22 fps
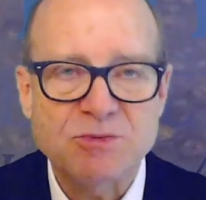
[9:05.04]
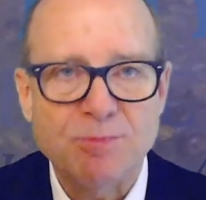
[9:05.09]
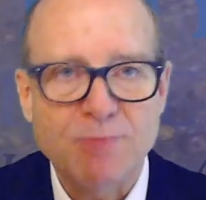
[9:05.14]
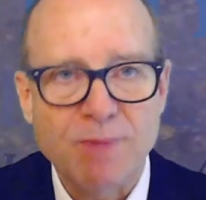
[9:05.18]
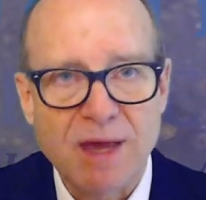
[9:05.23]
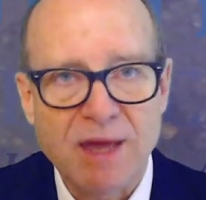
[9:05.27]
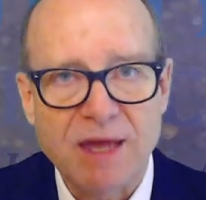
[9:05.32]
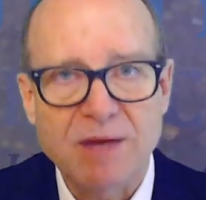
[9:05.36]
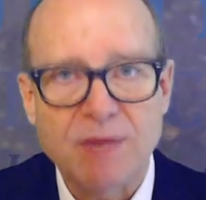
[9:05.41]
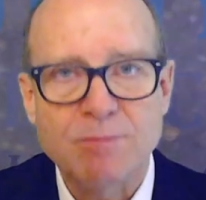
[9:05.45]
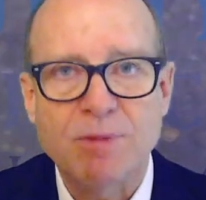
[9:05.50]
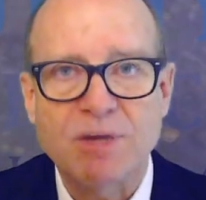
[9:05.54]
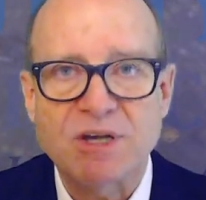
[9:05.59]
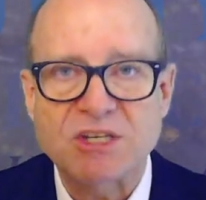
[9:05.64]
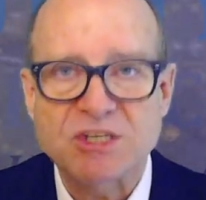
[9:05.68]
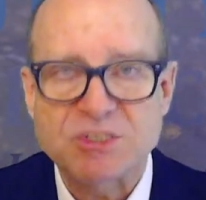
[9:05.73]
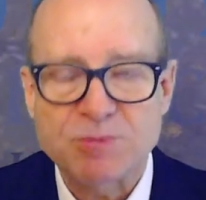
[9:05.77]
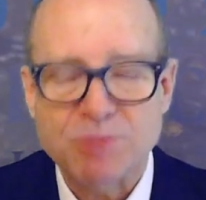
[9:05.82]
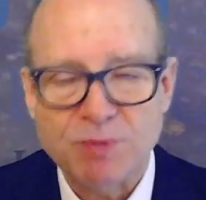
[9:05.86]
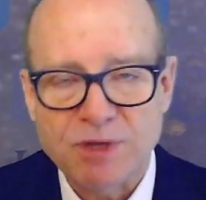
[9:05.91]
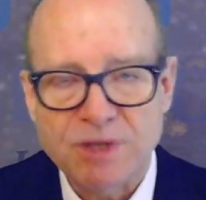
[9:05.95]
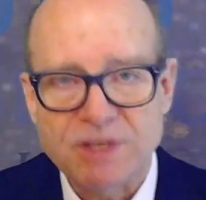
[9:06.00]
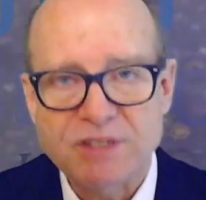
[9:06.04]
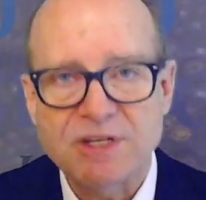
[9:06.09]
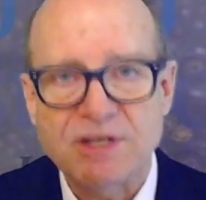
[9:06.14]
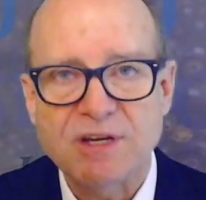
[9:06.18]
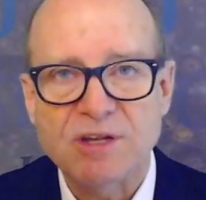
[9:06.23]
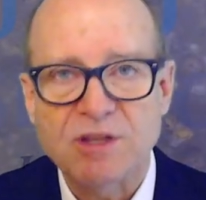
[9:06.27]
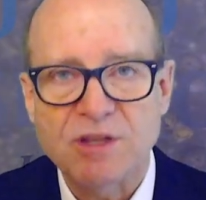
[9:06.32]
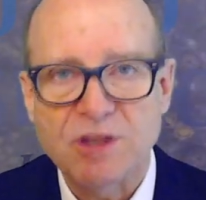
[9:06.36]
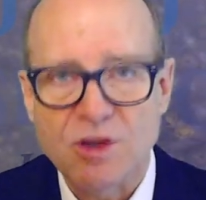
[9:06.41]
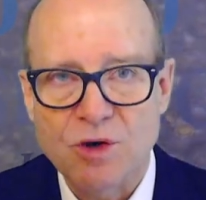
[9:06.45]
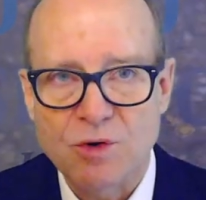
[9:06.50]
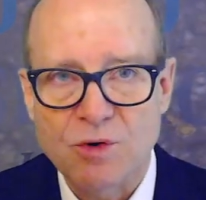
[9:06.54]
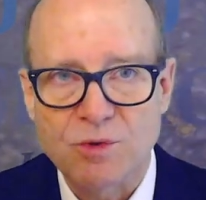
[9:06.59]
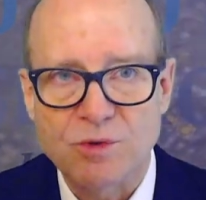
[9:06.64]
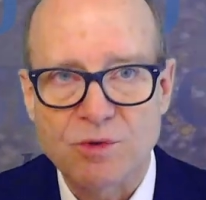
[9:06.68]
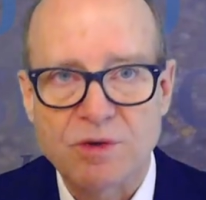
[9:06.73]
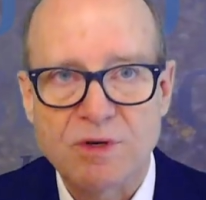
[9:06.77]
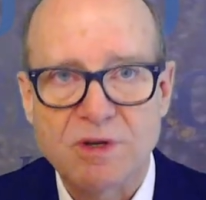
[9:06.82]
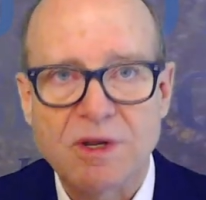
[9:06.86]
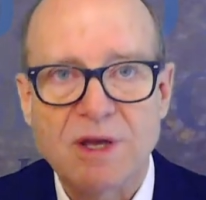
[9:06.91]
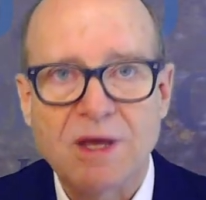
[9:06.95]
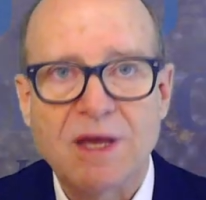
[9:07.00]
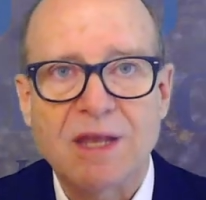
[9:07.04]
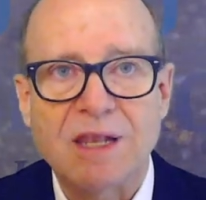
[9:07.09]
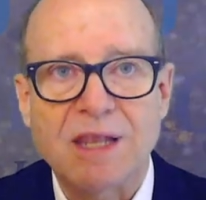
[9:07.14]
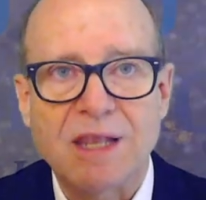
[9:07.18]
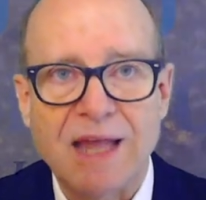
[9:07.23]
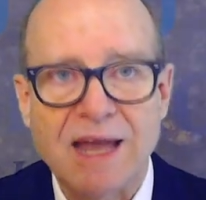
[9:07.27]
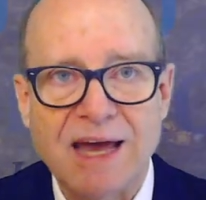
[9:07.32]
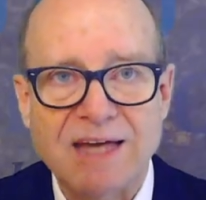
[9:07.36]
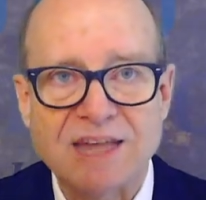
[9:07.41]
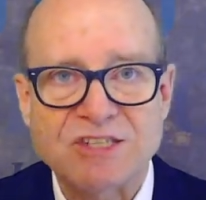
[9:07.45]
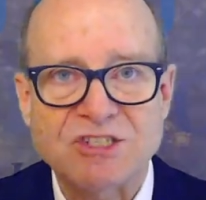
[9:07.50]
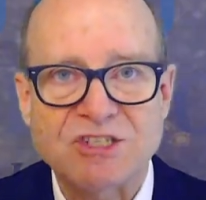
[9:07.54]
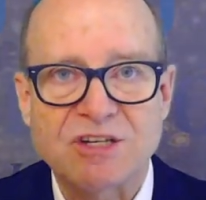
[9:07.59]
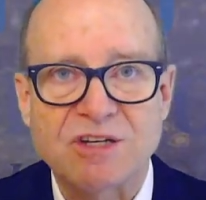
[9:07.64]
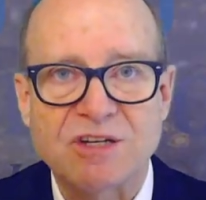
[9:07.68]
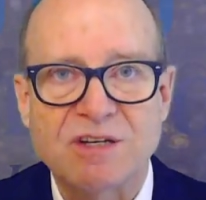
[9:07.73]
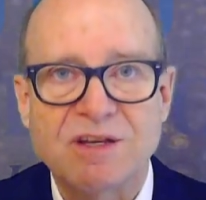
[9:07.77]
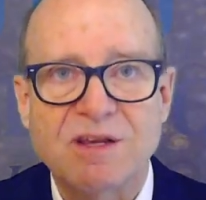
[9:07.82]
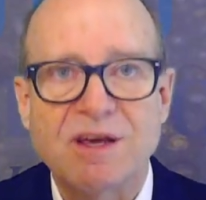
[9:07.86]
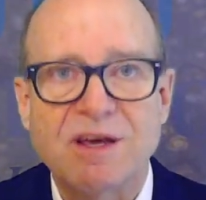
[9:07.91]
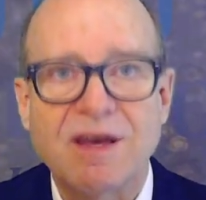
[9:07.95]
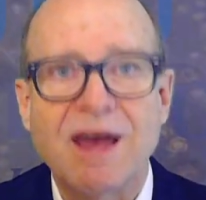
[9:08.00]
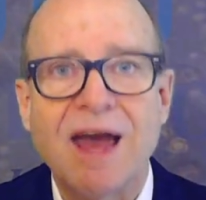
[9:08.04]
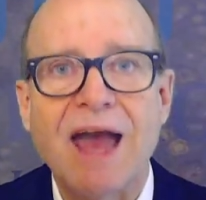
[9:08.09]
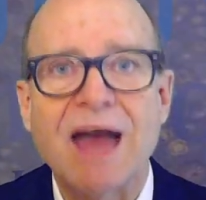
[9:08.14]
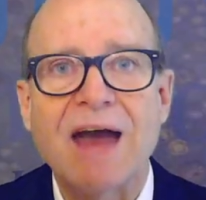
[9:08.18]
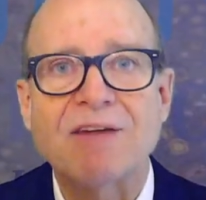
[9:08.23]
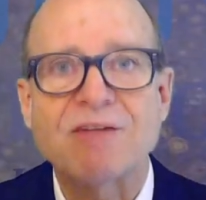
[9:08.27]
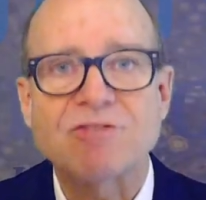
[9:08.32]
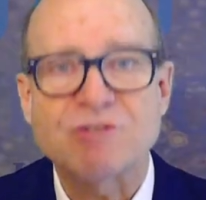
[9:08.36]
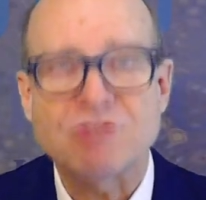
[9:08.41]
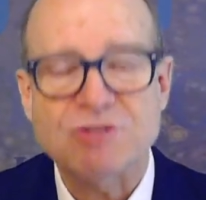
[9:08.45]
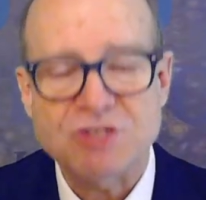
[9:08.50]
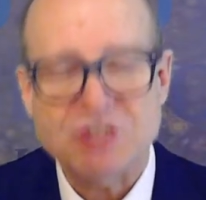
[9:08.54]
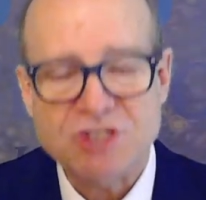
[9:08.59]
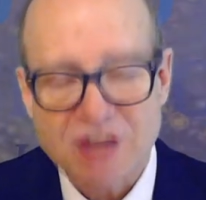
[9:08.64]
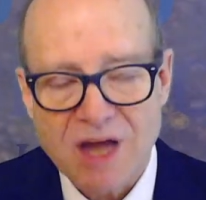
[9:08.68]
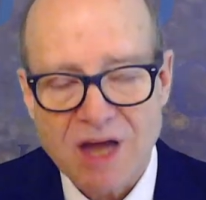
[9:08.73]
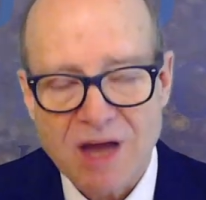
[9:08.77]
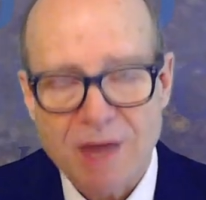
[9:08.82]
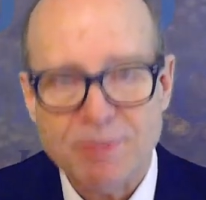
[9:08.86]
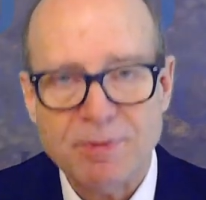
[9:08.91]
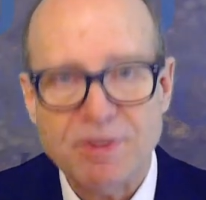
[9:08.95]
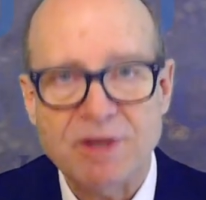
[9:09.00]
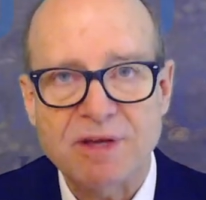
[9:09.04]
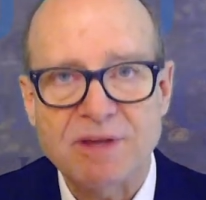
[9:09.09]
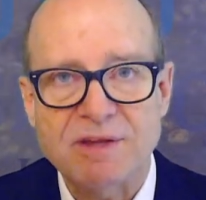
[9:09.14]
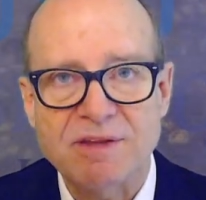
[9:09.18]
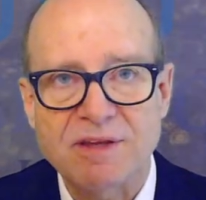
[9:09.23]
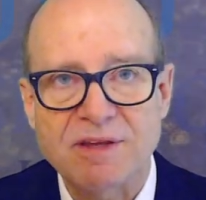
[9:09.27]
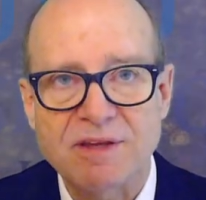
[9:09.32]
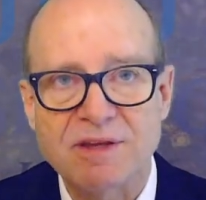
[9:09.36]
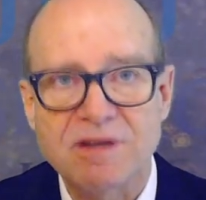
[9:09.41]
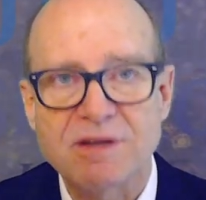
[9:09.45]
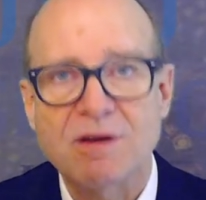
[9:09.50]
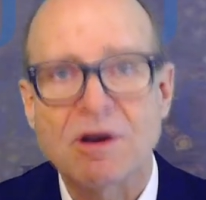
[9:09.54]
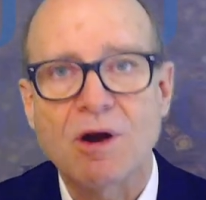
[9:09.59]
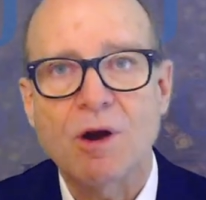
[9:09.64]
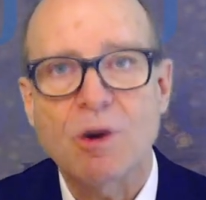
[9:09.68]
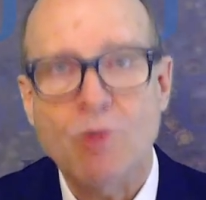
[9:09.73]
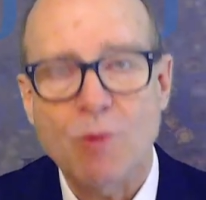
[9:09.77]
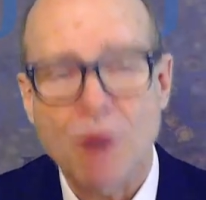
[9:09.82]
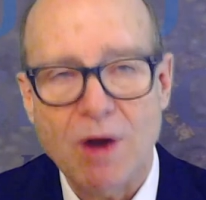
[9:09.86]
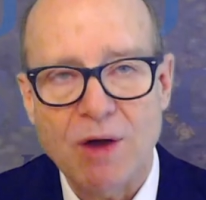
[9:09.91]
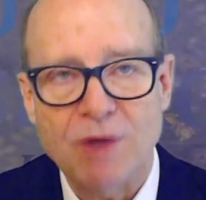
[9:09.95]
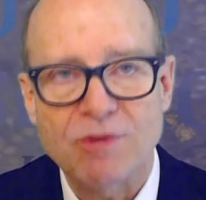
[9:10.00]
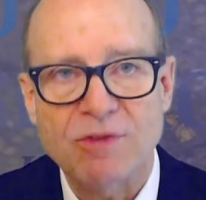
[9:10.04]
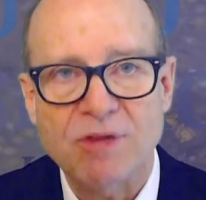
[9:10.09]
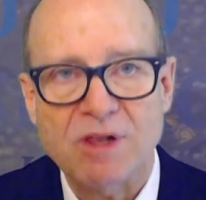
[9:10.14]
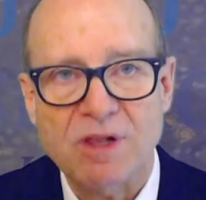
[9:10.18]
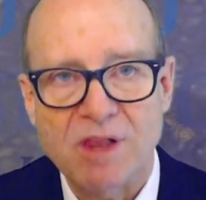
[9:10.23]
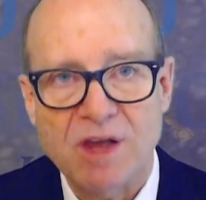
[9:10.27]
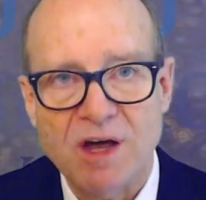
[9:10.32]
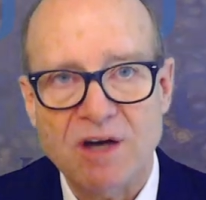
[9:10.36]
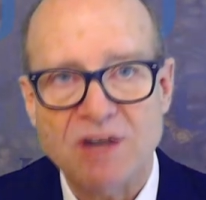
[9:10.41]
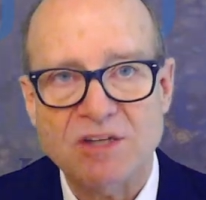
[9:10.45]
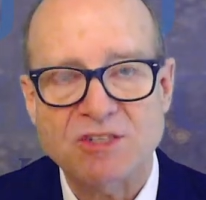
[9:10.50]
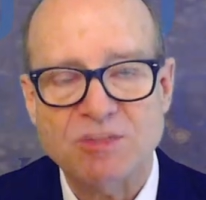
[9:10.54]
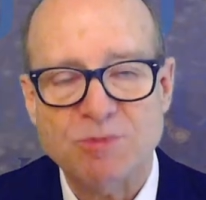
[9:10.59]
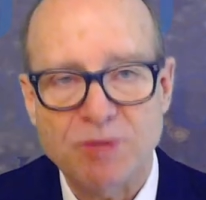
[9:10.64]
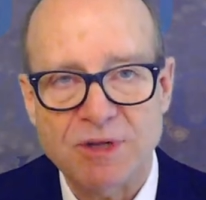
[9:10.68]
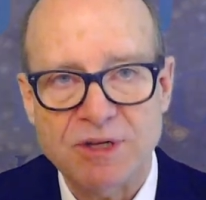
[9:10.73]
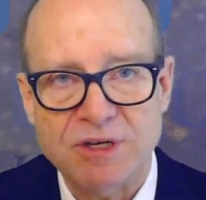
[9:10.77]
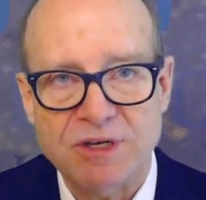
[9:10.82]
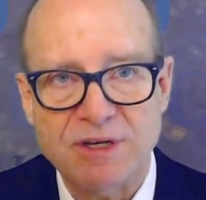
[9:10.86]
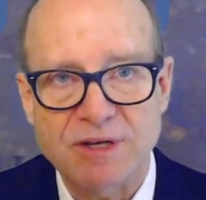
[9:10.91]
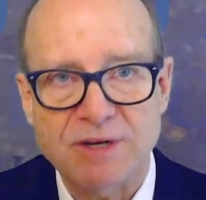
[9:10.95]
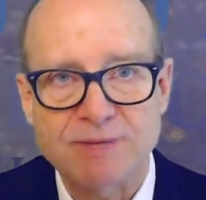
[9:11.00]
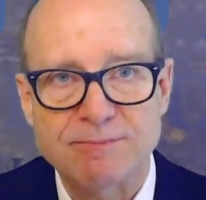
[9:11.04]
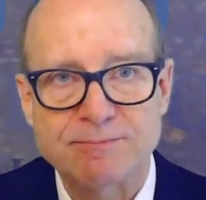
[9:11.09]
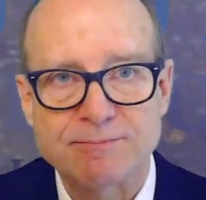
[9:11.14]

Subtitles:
made by splinting alone lasted after stopping the around-the-clock splinting.